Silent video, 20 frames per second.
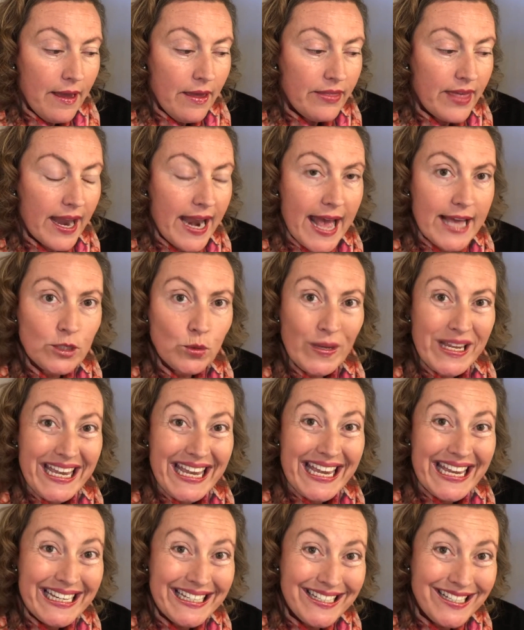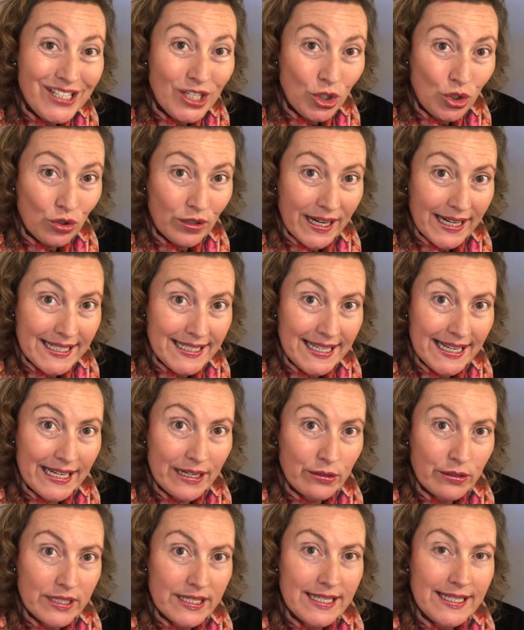that as we integrate
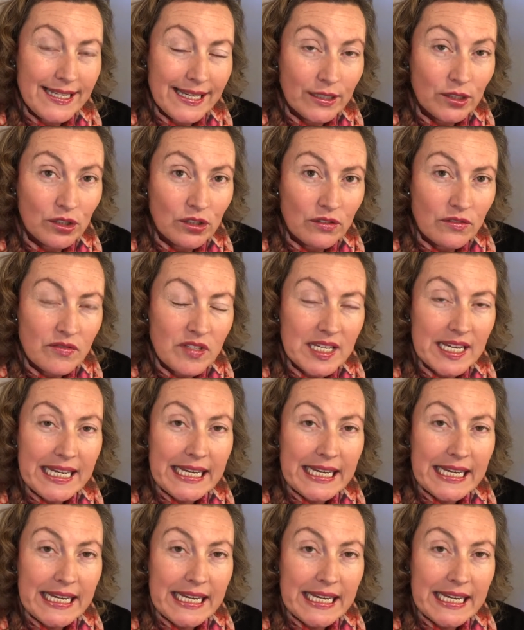ourselves